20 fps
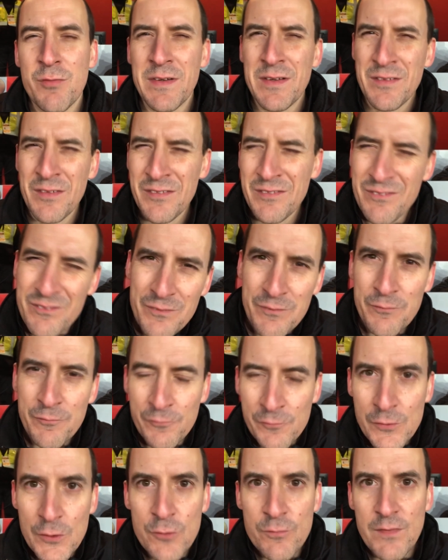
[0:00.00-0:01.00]
But a
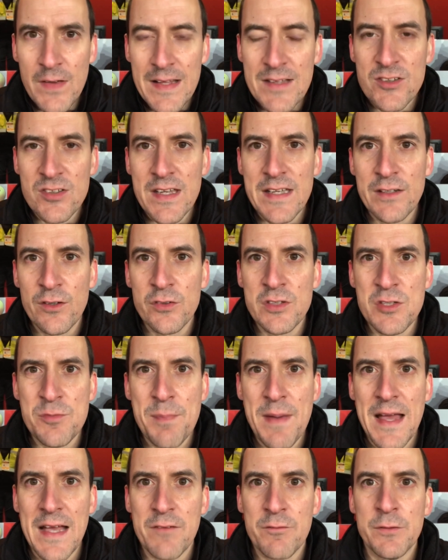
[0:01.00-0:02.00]
few fans getting on his
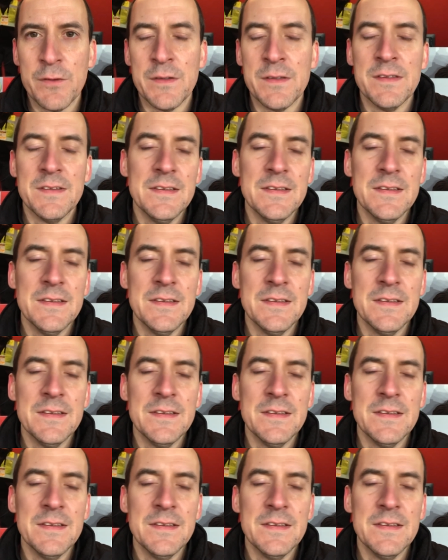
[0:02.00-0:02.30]
back for